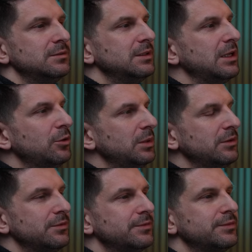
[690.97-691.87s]
I
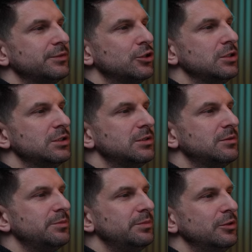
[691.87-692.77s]
made
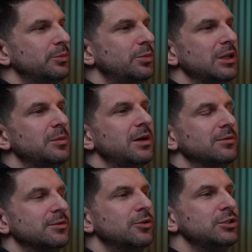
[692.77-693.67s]
something, well,
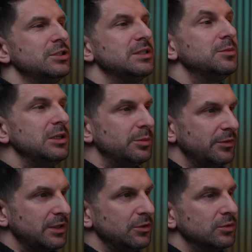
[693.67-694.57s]
broke it, and I want
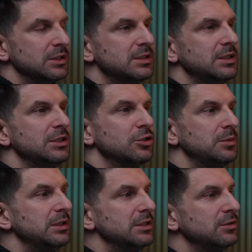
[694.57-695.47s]
to go back. And to
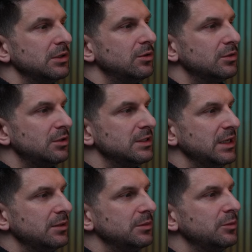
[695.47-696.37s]
avoid pressing
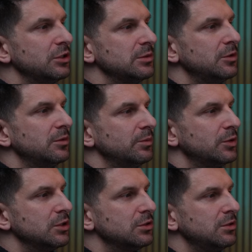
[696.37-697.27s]
Ctrl Z, we can
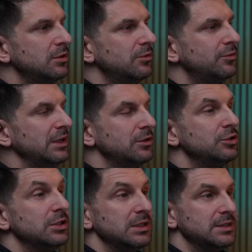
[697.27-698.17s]
simply
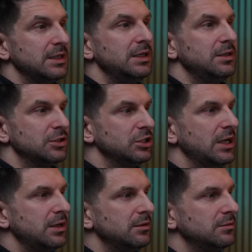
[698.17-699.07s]
turn off this layer.
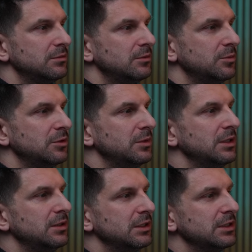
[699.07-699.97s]
That
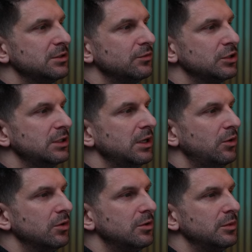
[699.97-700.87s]
is, by clicking on
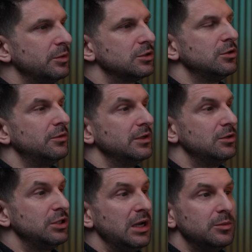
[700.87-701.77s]
the eye, we just
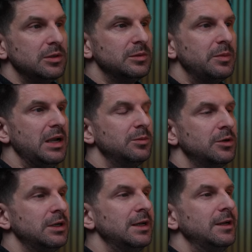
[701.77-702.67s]
turn it off, and we
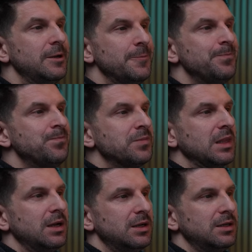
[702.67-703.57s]
have,
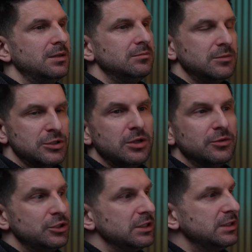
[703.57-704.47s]
again,
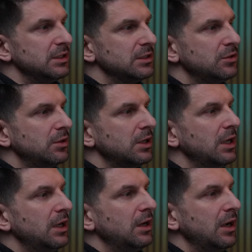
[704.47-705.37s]
a clean slate.
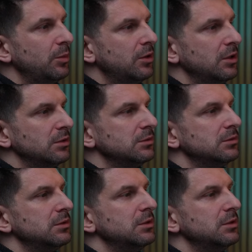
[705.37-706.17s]
Or